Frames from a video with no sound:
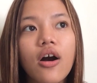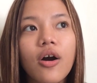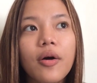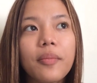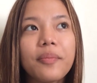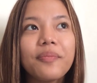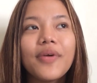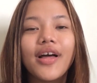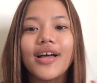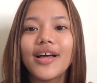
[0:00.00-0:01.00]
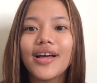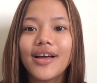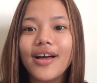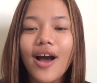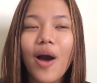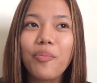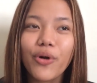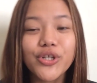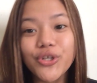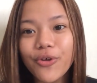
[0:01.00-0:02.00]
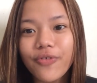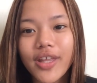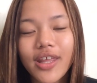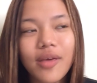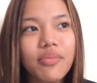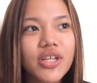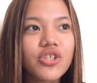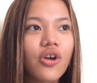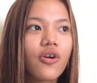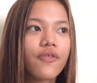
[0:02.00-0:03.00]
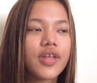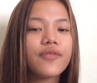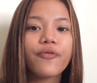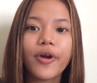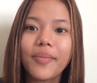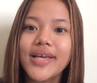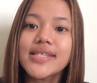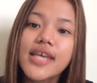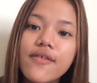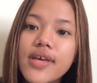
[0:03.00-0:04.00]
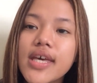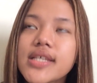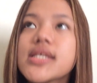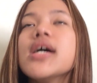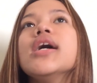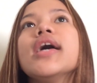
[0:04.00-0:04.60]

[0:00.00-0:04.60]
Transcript: a portion of it, a big chunk of it, for my savings.